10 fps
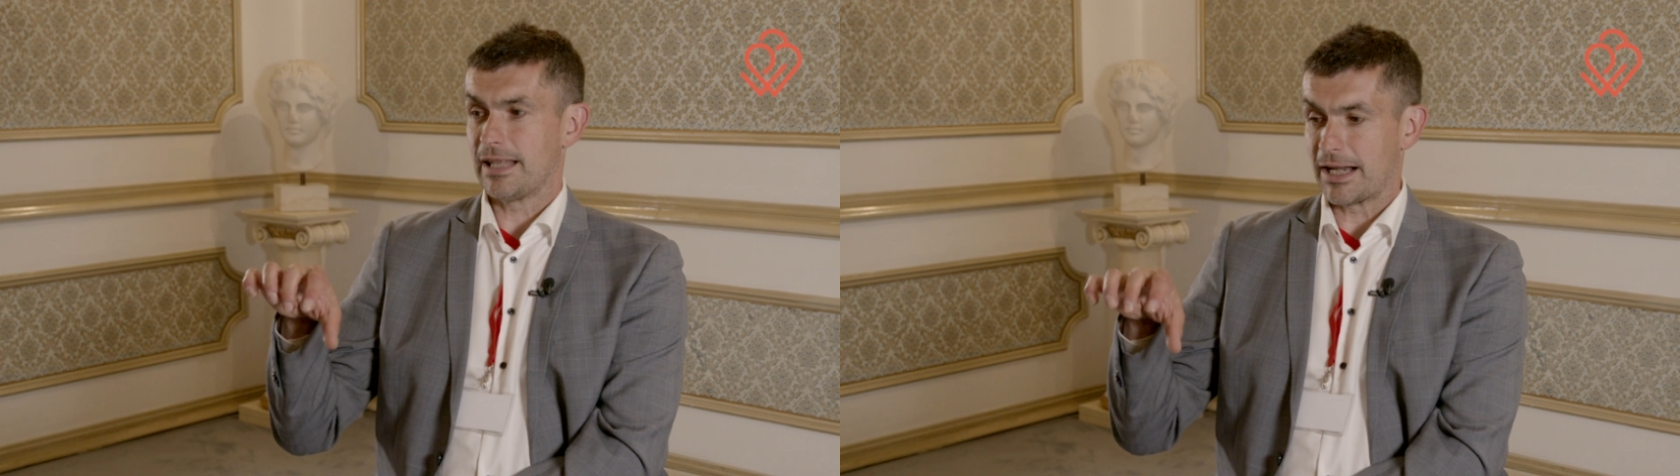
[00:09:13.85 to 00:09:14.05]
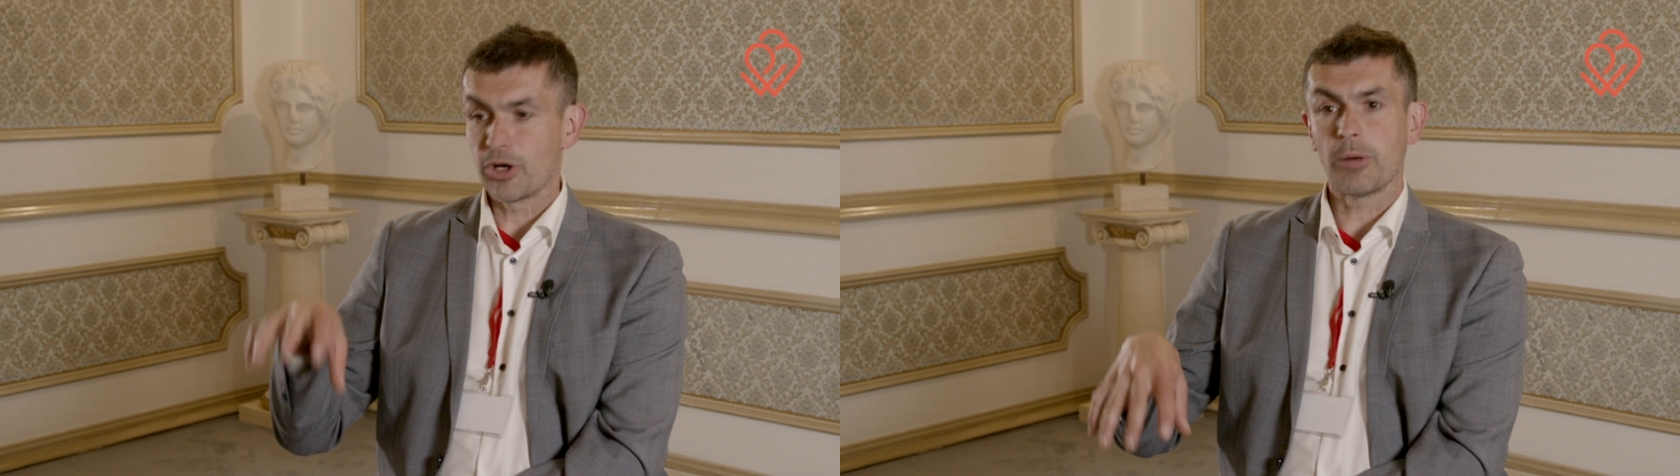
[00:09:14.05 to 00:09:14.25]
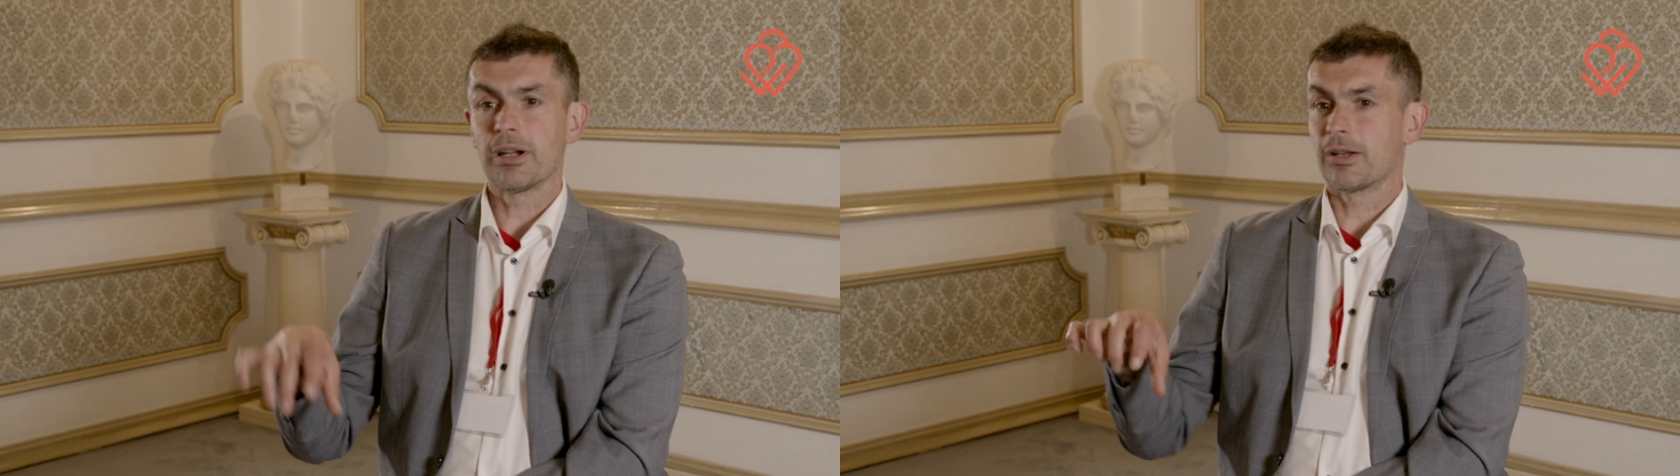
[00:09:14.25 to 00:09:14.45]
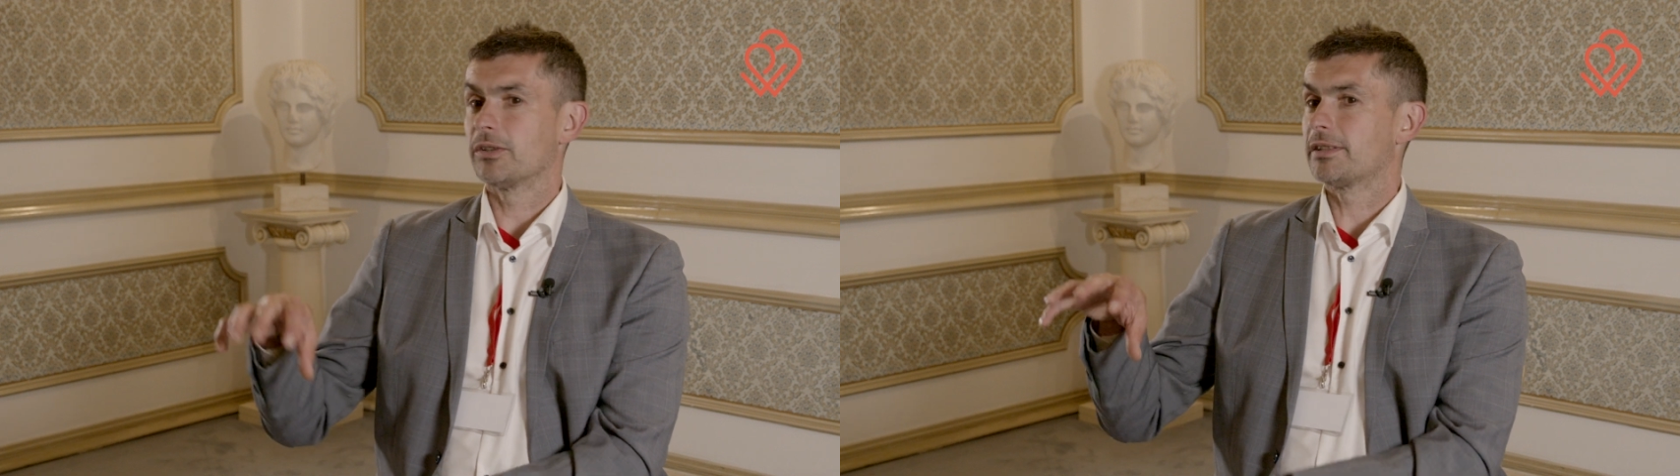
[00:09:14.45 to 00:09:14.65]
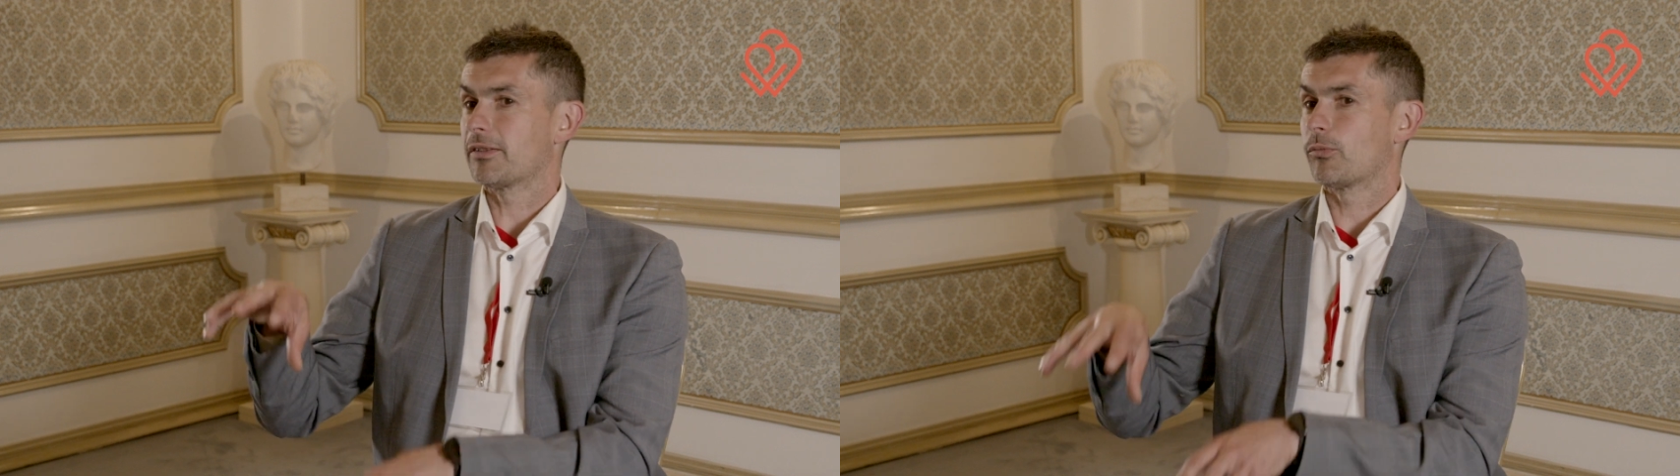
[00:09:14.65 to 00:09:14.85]
a normal
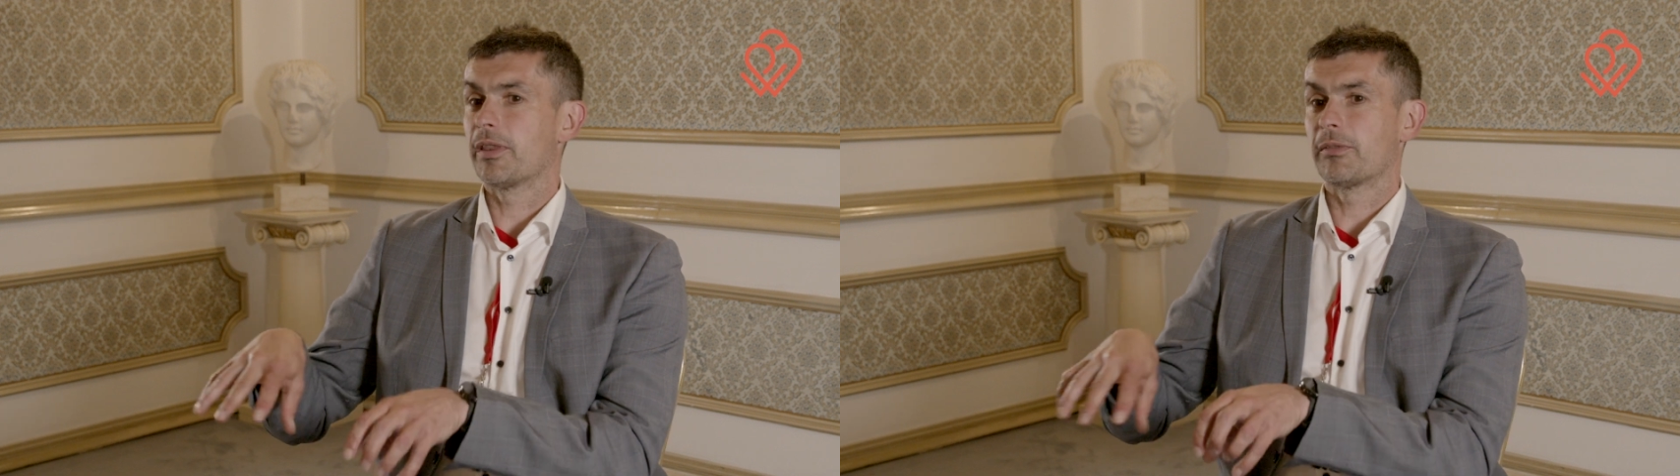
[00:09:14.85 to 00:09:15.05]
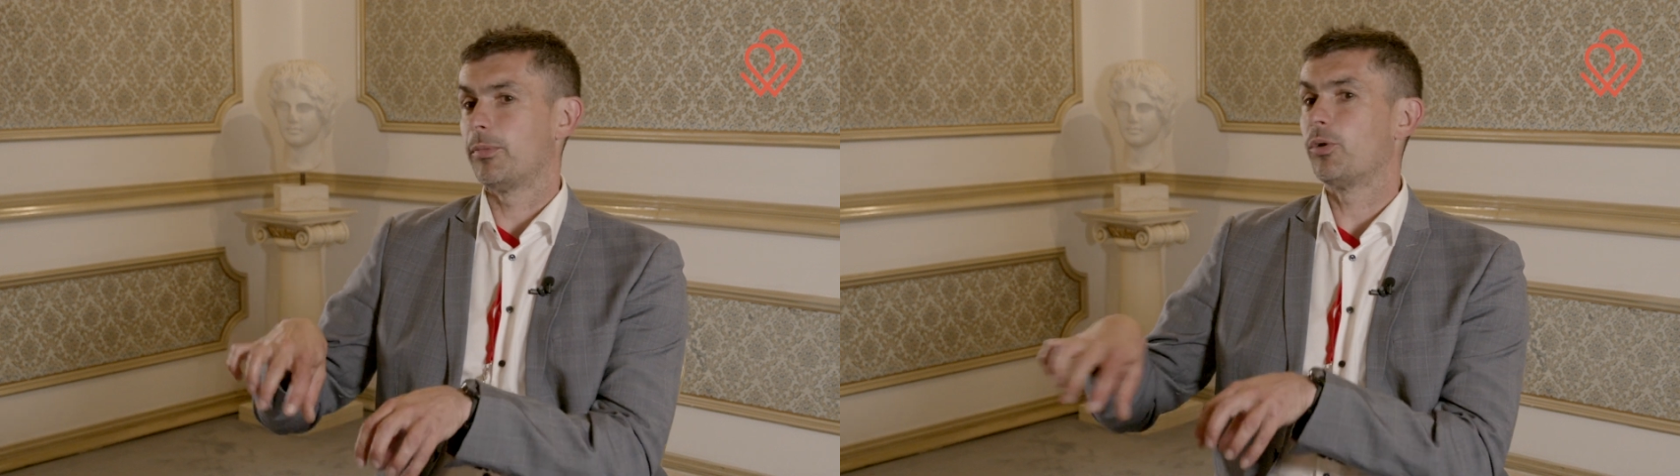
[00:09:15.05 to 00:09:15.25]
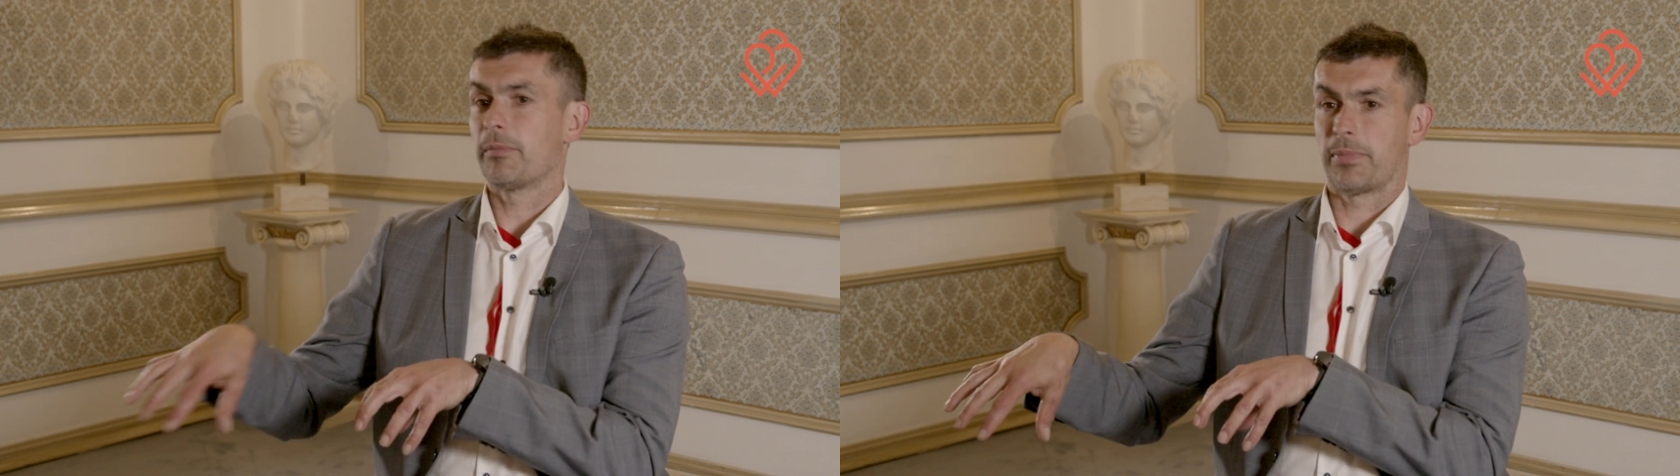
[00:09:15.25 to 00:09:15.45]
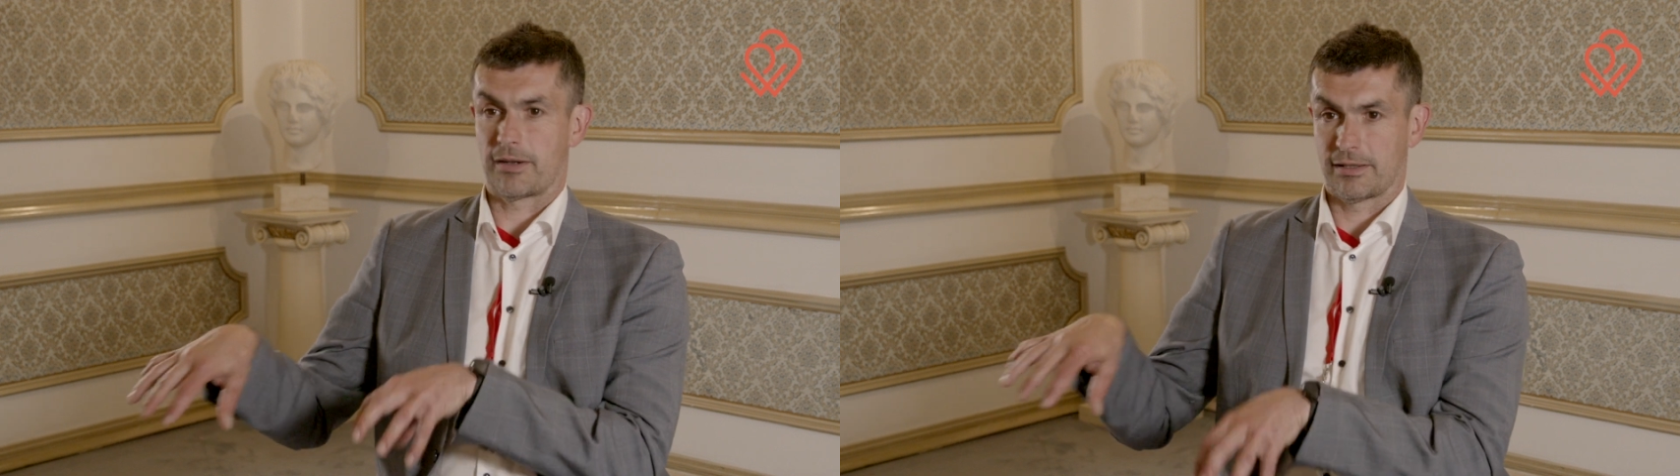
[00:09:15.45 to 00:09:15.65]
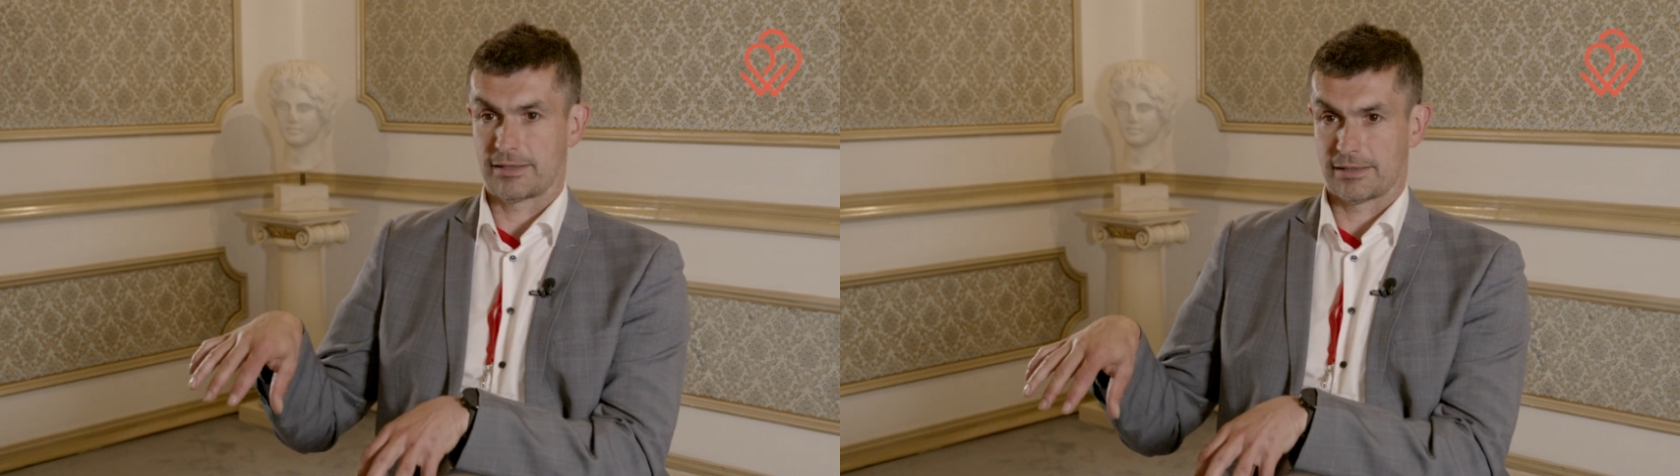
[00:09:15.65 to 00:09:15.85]
contact with both
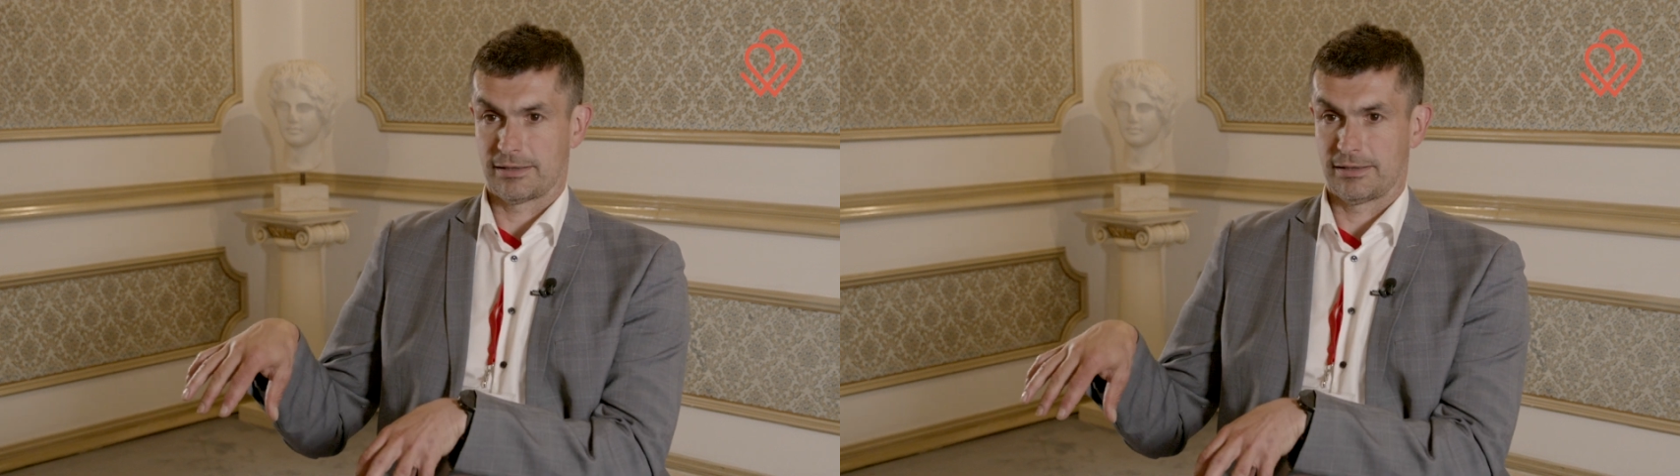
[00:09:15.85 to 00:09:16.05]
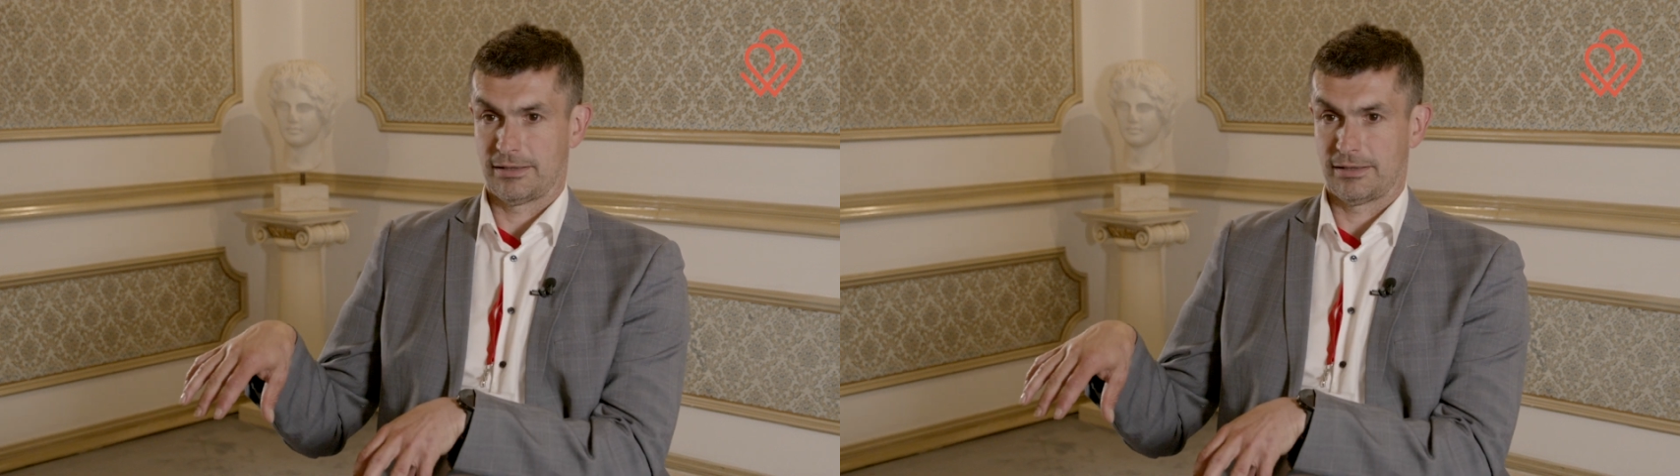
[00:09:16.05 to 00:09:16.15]
parents.